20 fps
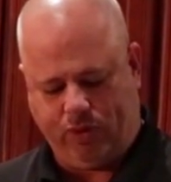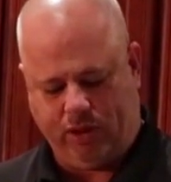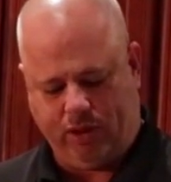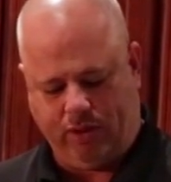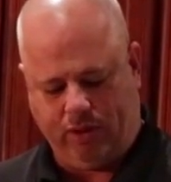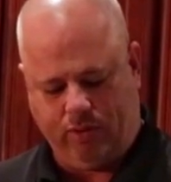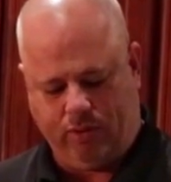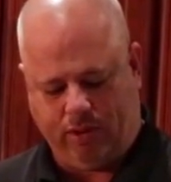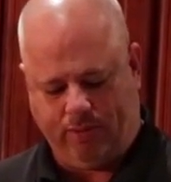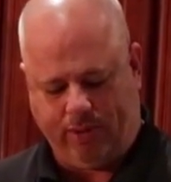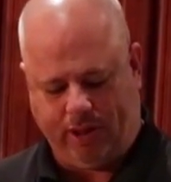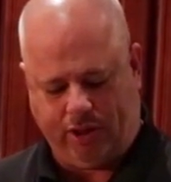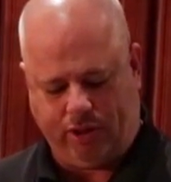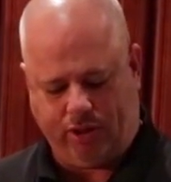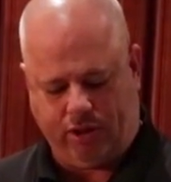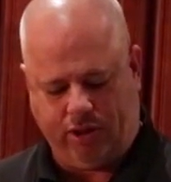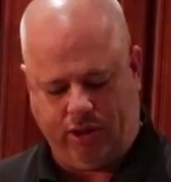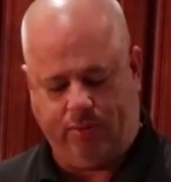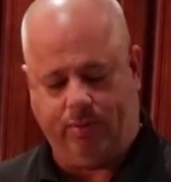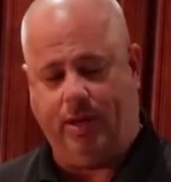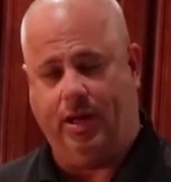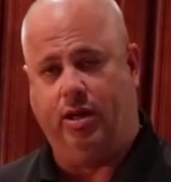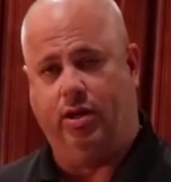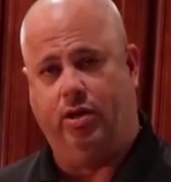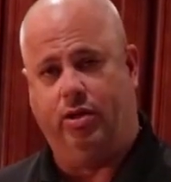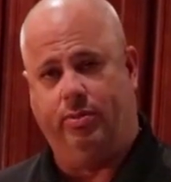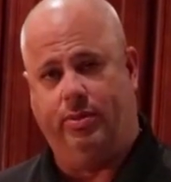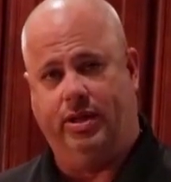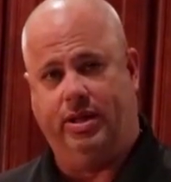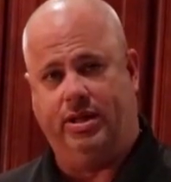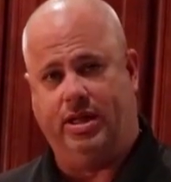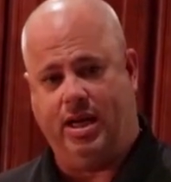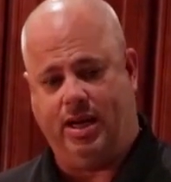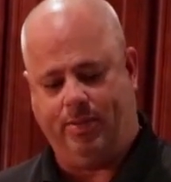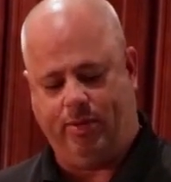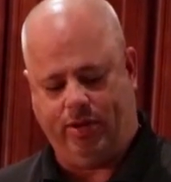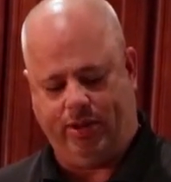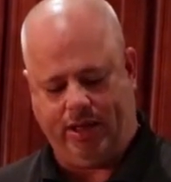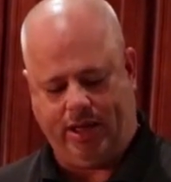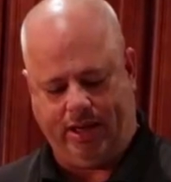So you want to make sure you spend a little bit of
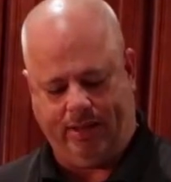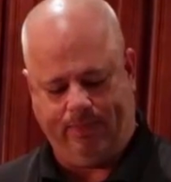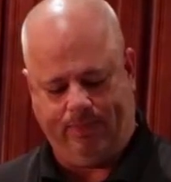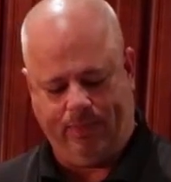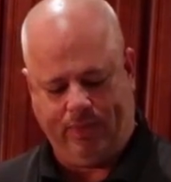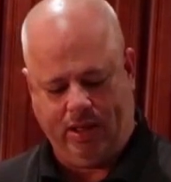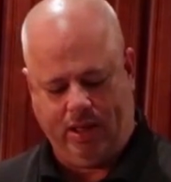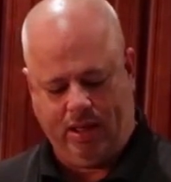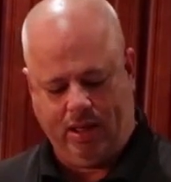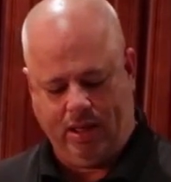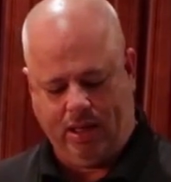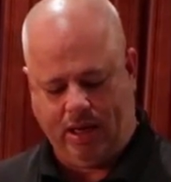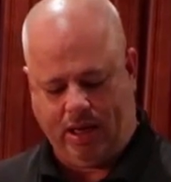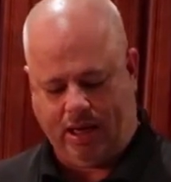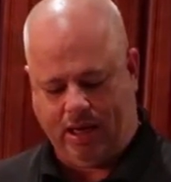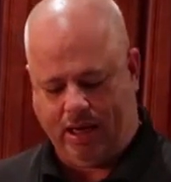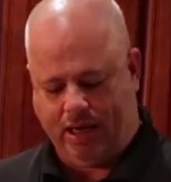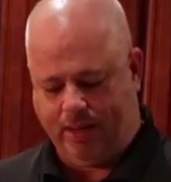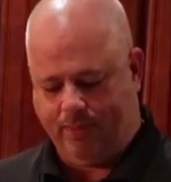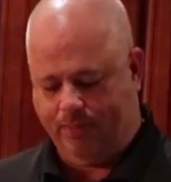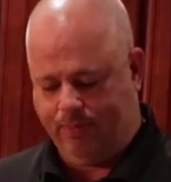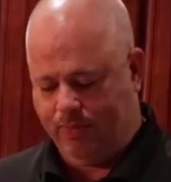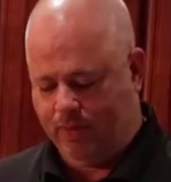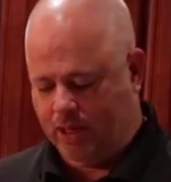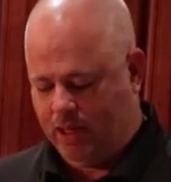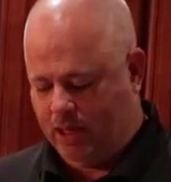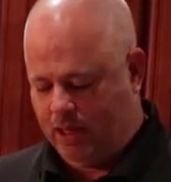time on that.